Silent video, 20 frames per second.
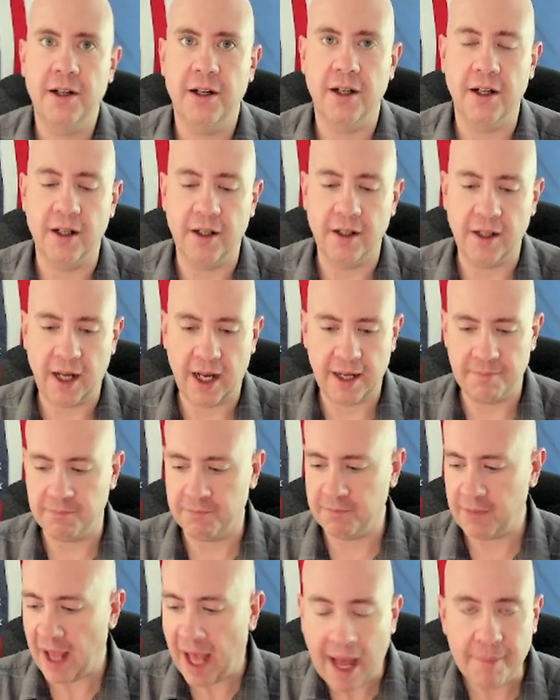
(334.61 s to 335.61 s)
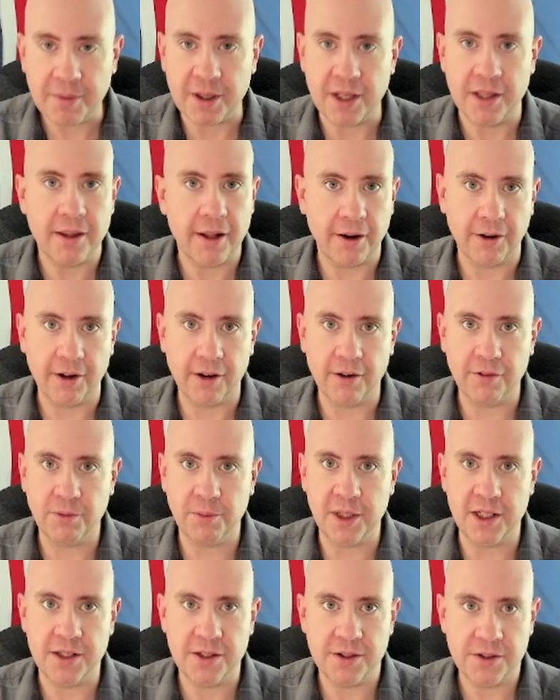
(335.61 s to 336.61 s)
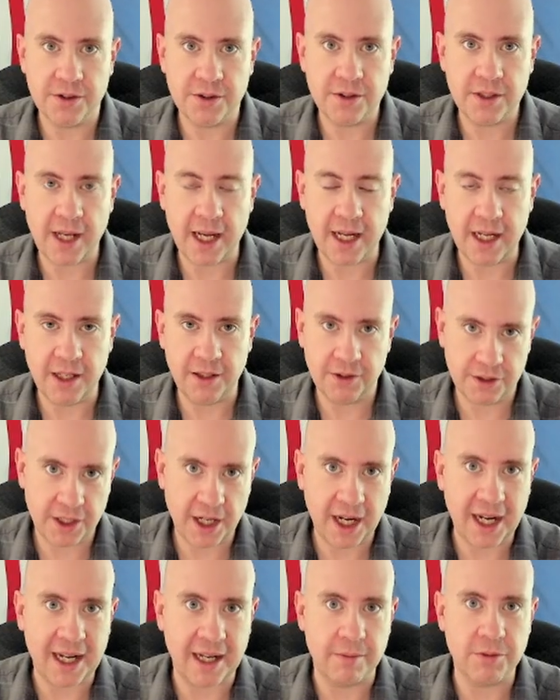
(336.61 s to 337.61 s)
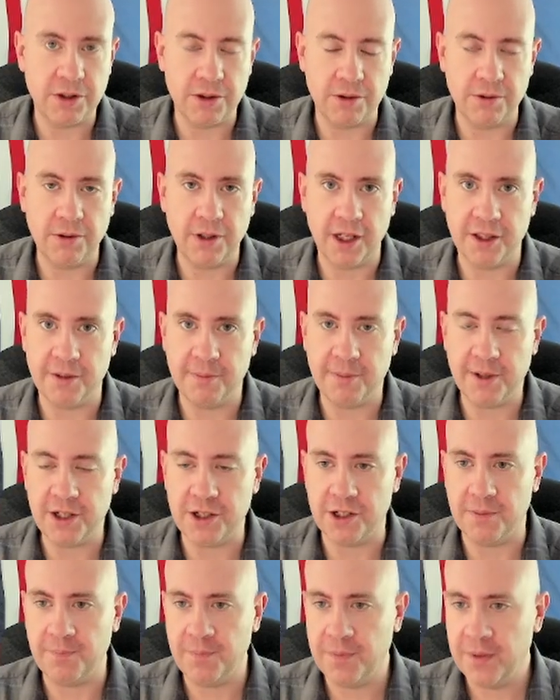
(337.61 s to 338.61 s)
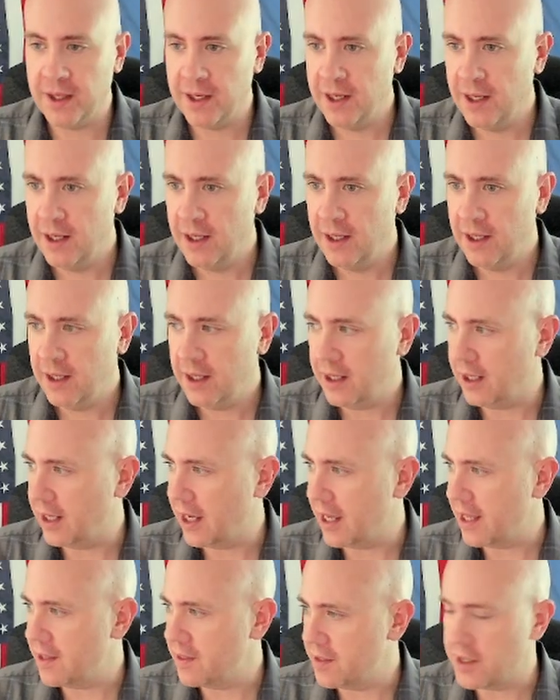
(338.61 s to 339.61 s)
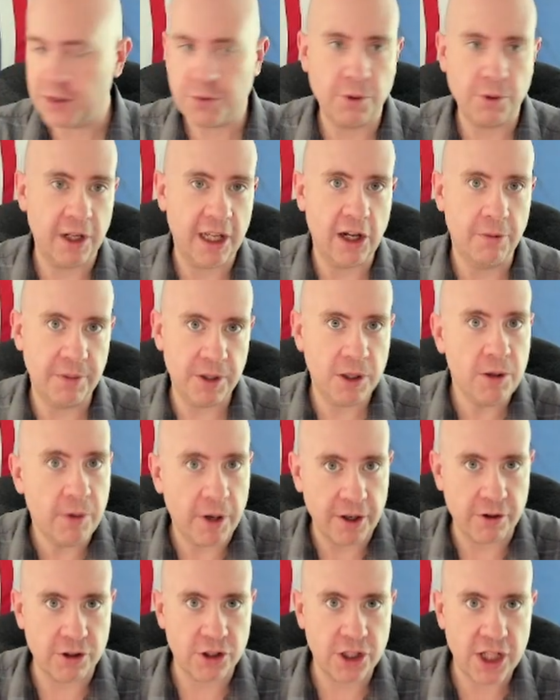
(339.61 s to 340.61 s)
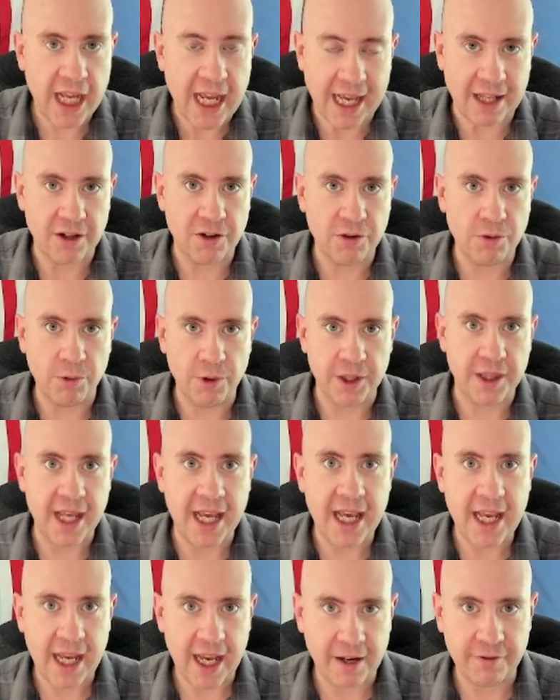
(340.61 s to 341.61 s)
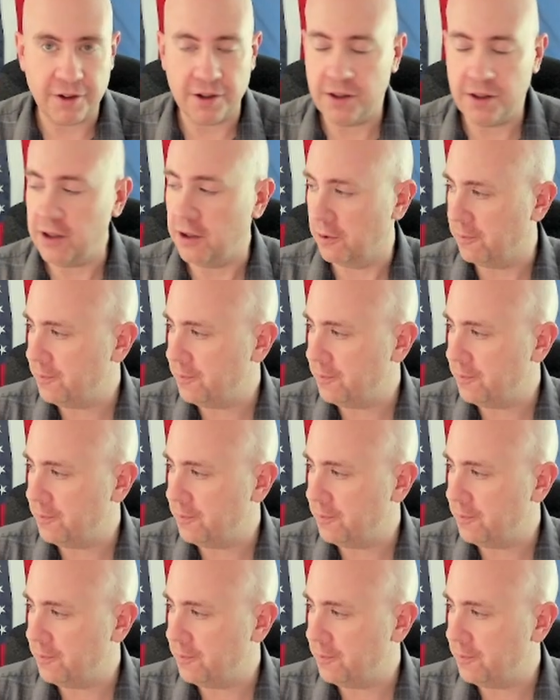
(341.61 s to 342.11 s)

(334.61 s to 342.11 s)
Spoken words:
I'm happy that our government is taking the time to cut the budget. And this will help you understand what they have to do.